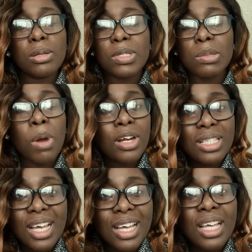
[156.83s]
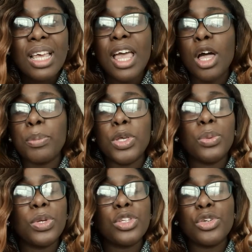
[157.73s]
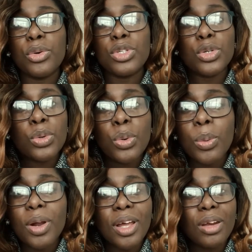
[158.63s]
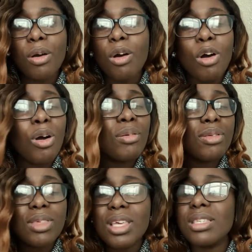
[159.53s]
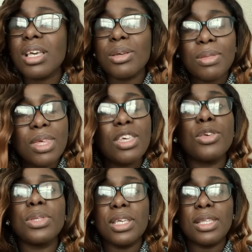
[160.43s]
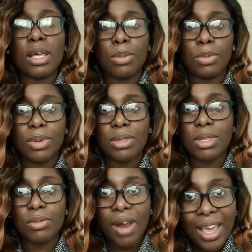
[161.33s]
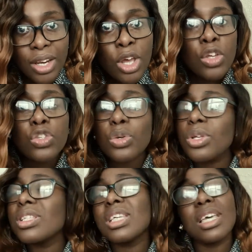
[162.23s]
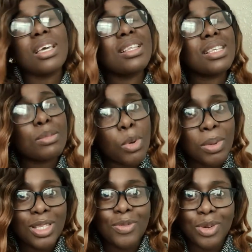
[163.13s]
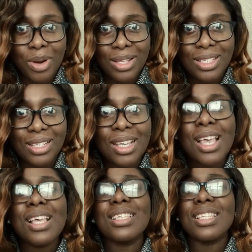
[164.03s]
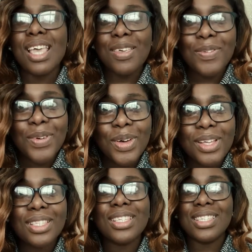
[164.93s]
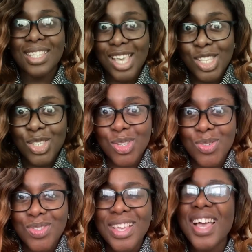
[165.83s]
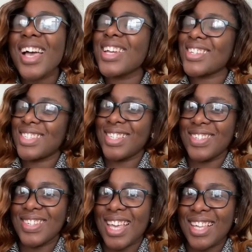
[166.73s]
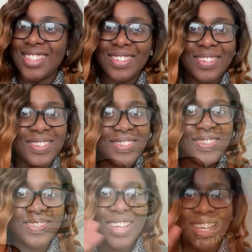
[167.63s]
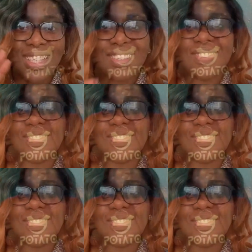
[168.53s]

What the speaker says: smarter, help you with your schoolwork and all the things that you think you need help with, right? So don't take these moments for granted. Stay focused, stay tuned, and I'll see you again. Bye.